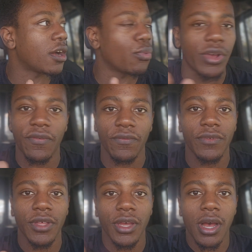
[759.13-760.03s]
with
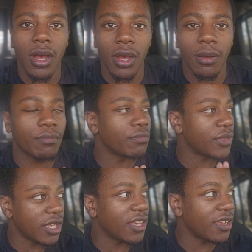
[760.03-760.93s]

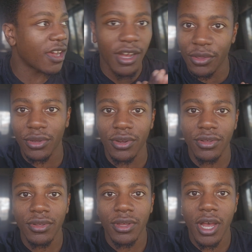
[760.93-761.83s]
the other
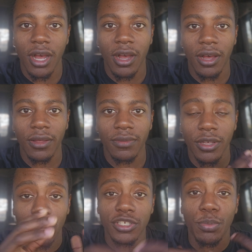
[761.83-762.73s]

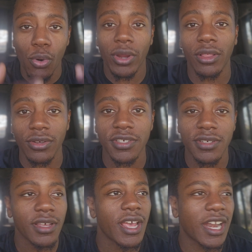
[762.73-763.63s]
the spoilers.
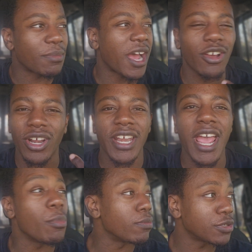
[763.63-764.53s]
And I'm not going to
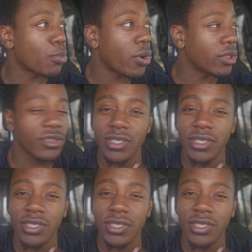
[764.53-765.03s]
name them spoilers.